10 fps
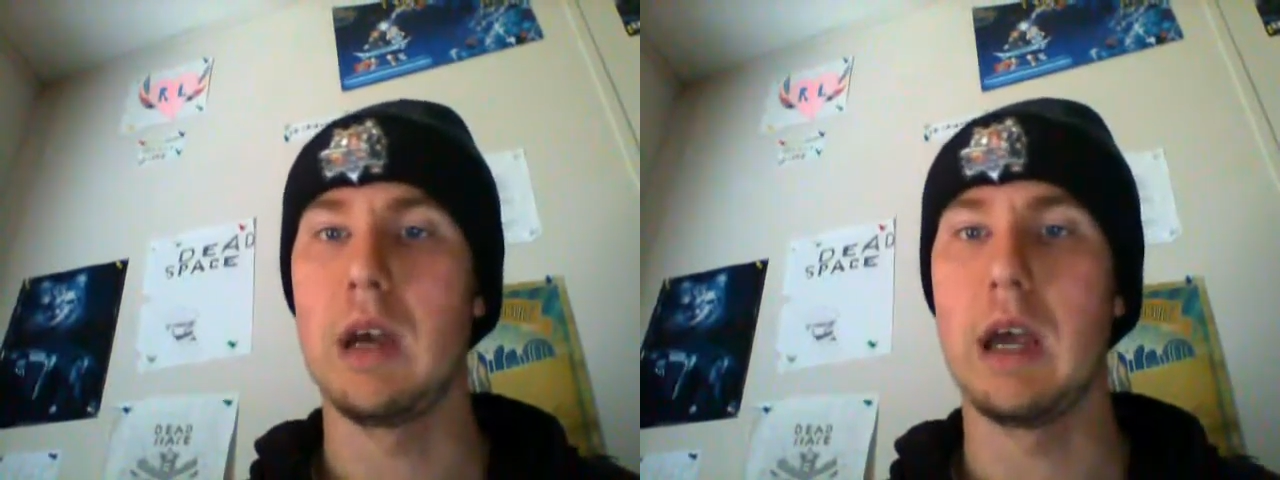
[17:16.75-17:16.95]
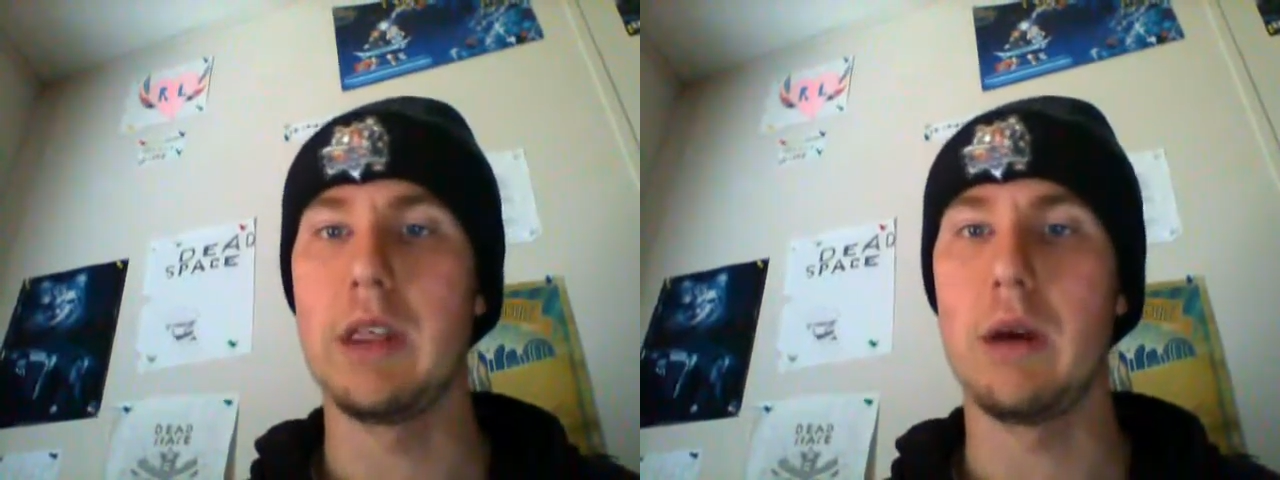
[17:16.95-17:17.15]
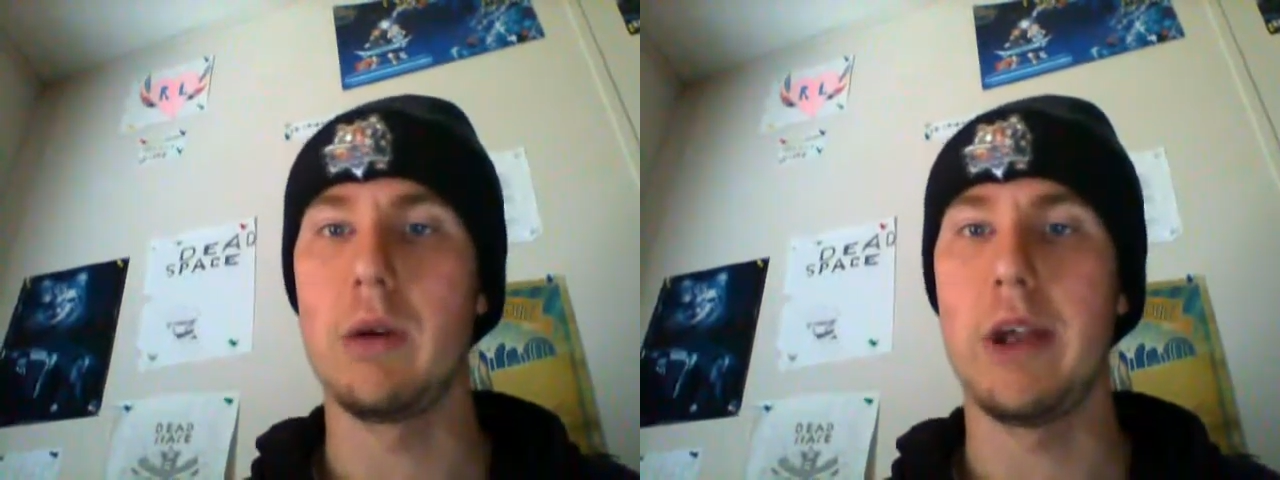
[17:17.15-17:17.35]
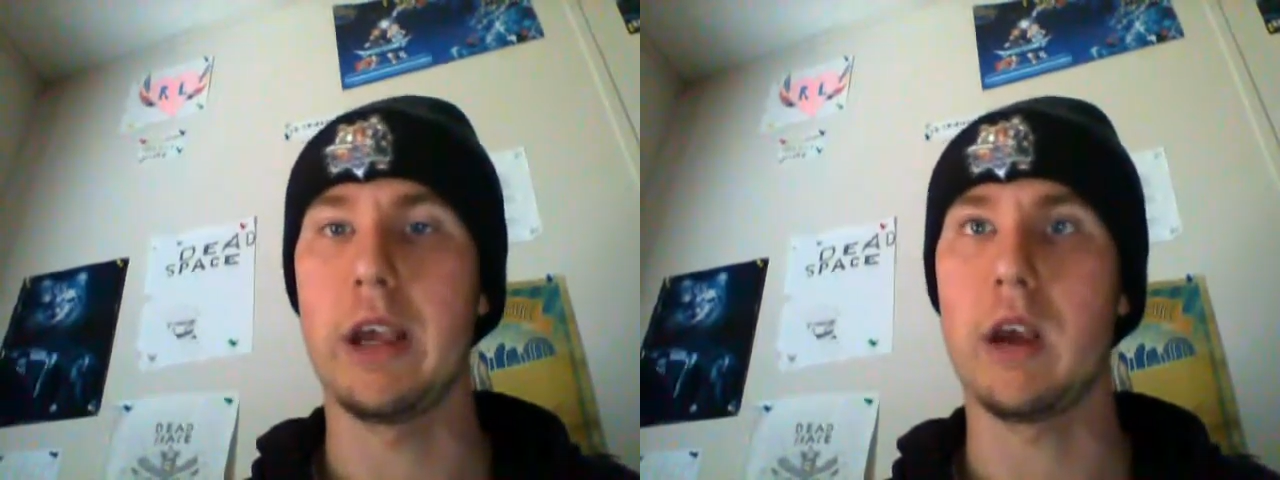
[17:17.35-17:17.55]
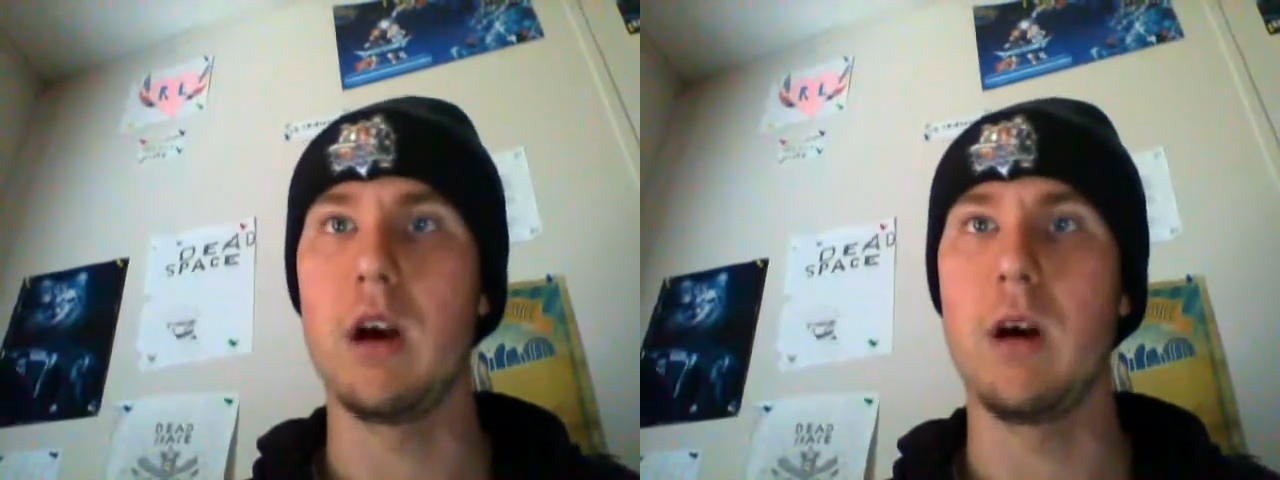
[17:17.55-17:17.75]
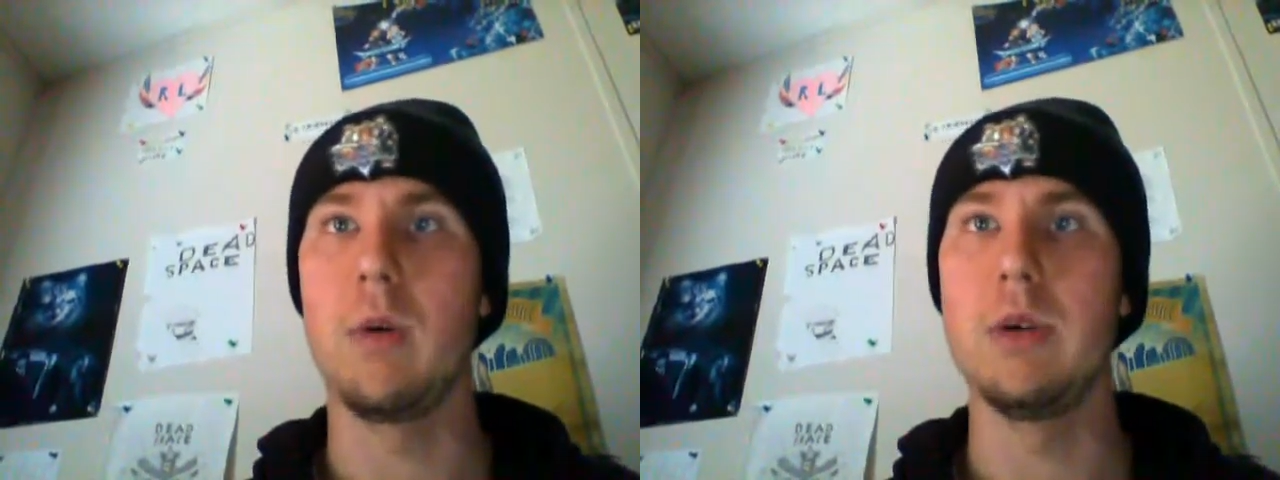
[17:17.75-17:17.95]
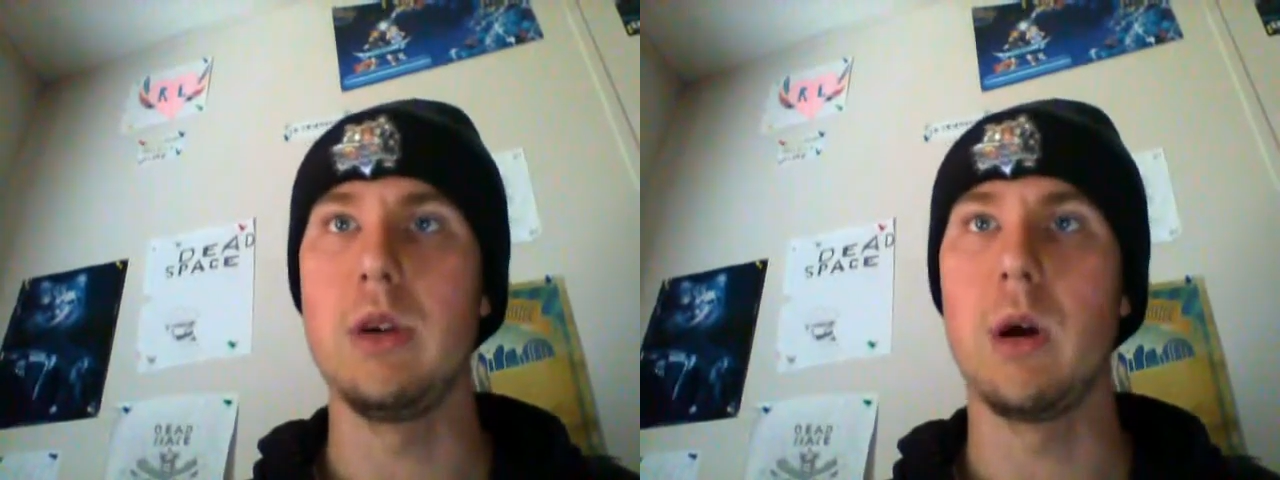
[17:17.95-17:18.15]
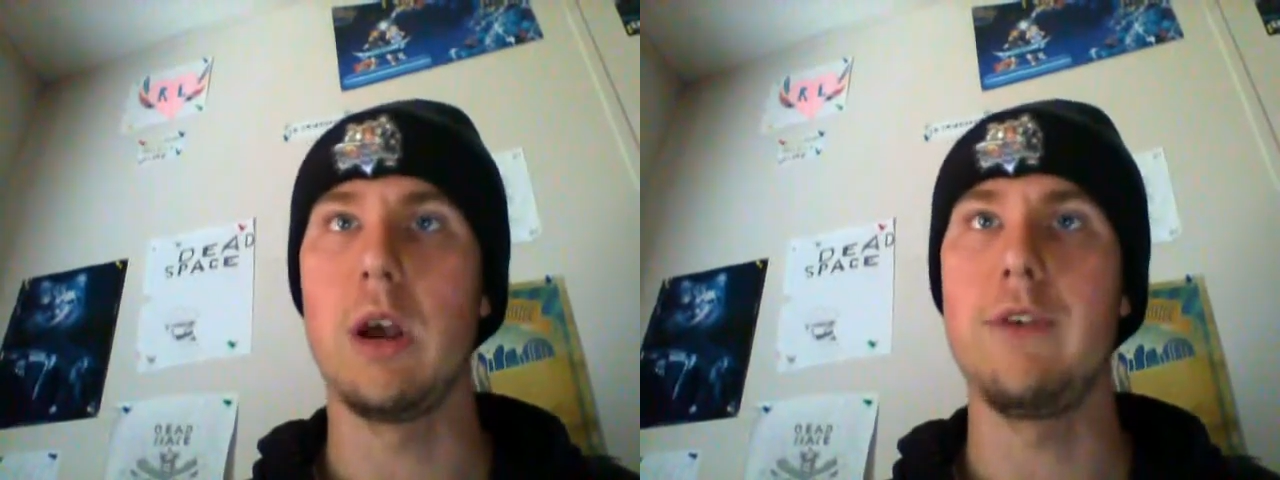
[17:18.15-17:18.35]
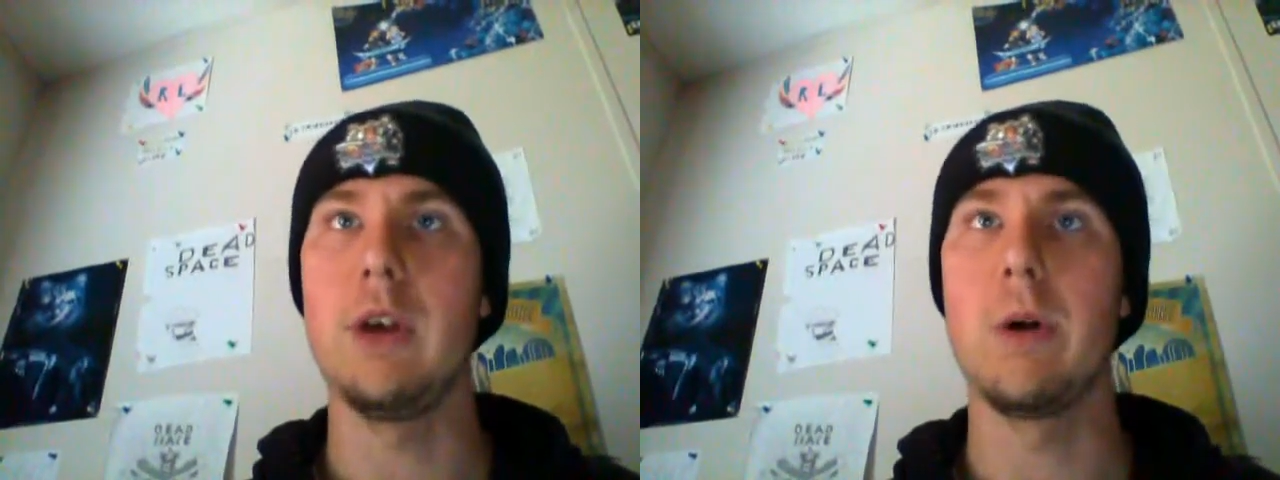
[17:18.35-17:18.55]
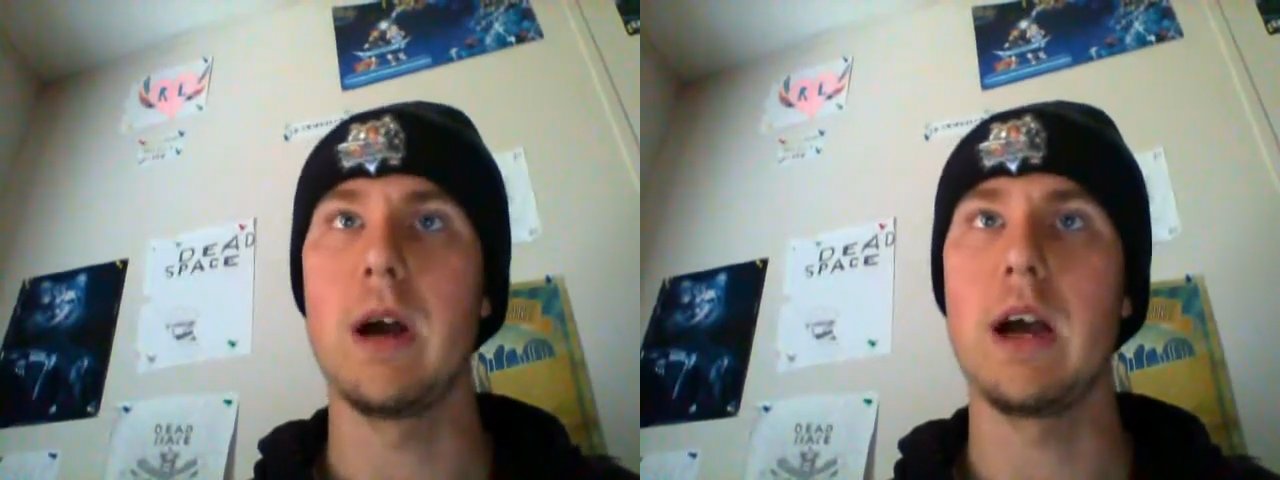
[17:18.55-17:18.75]
and they were like, oh, well, if
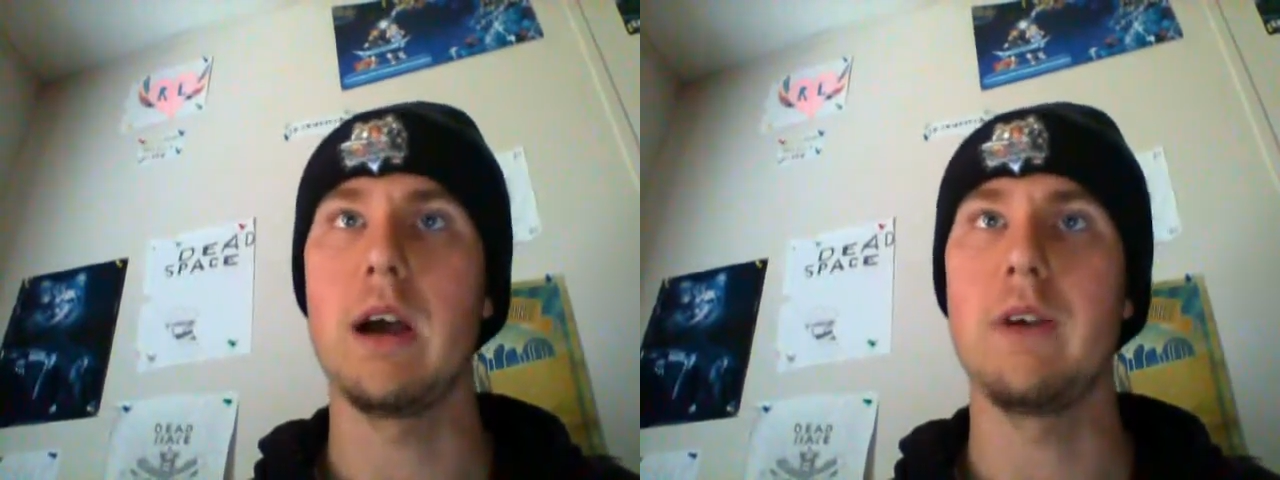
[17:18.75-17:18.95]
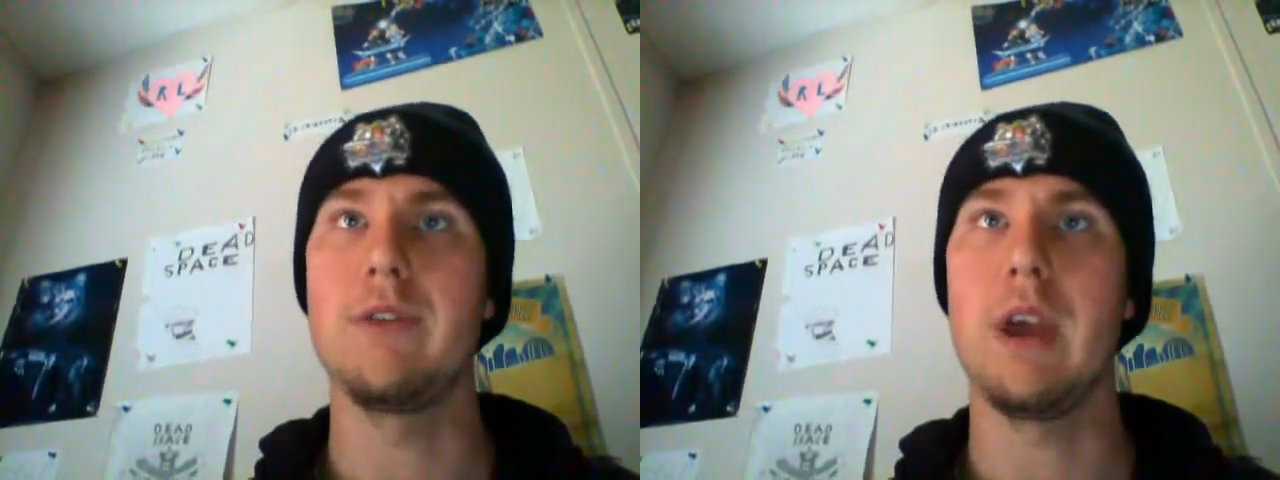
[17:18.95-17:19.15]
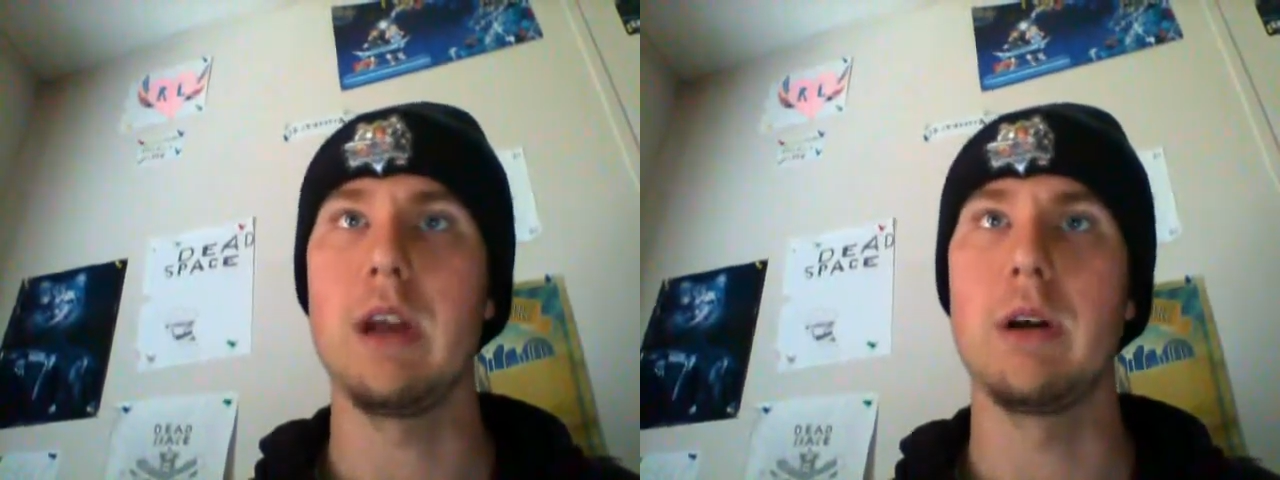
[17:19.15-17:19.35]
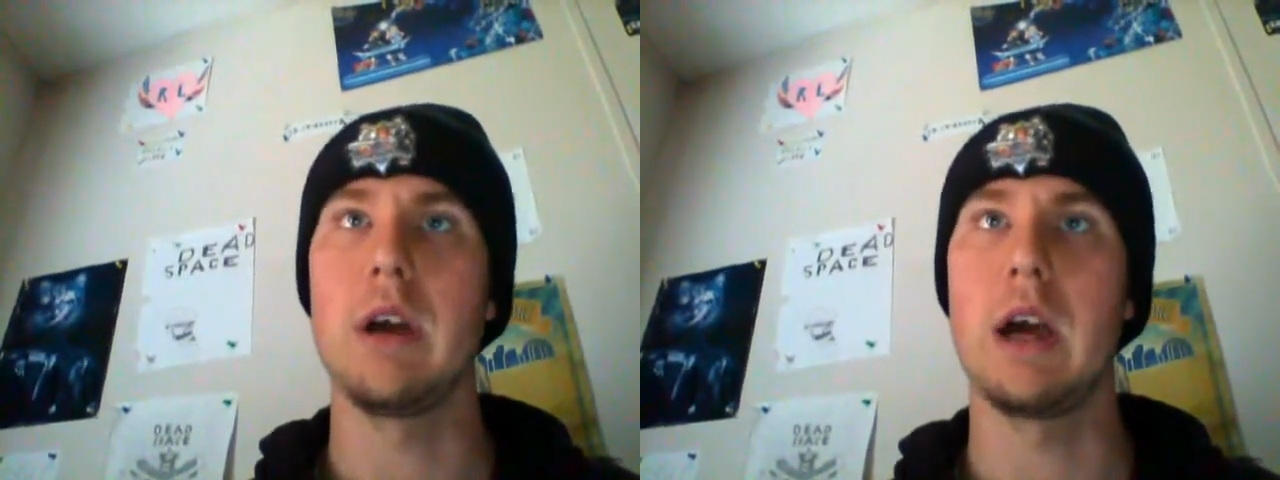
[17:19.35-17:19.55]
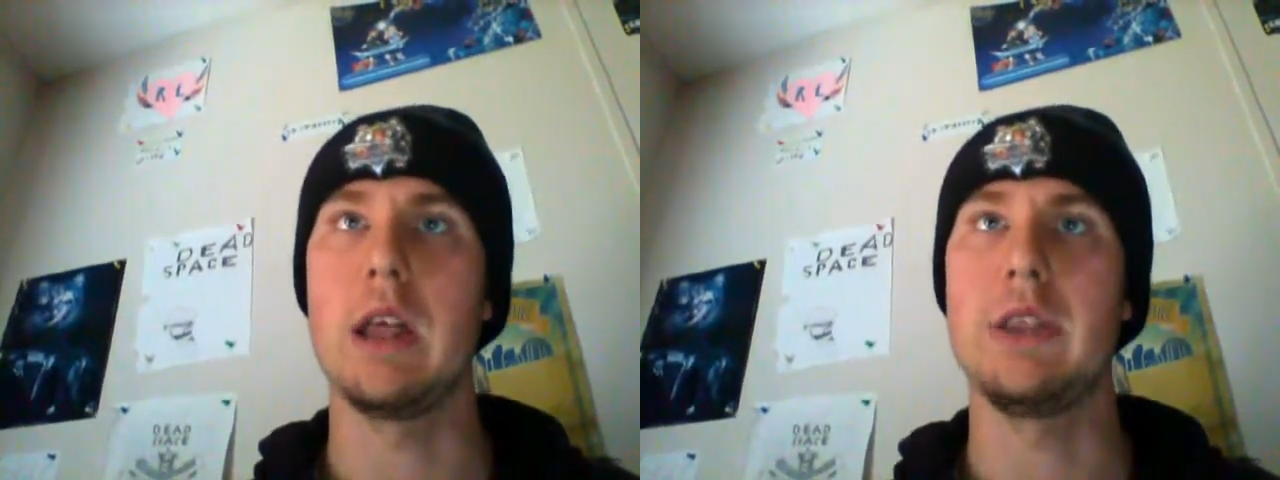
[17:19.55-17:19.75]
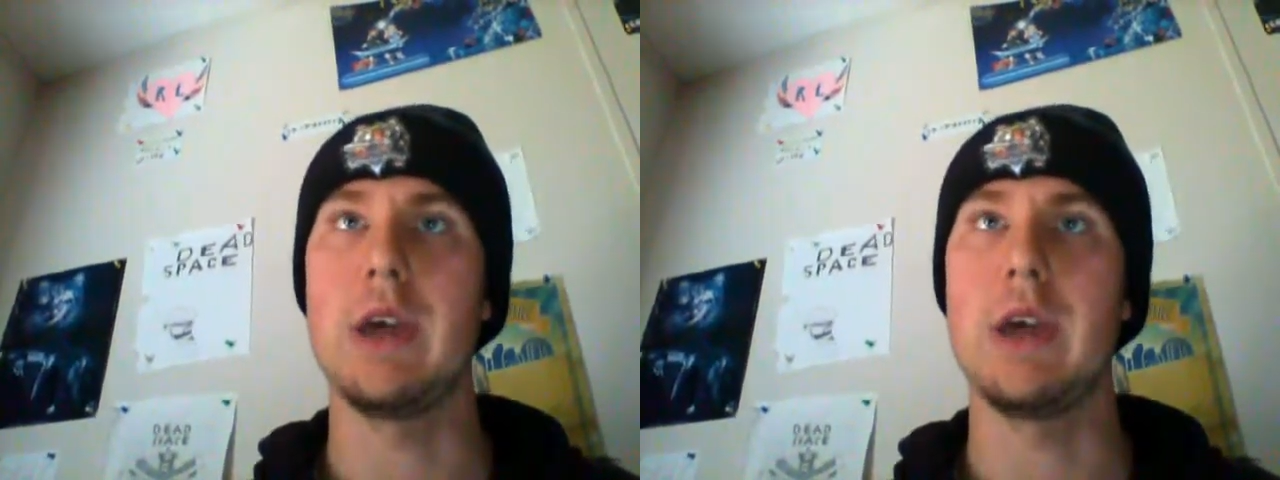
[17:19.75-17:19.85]
you don't have internet,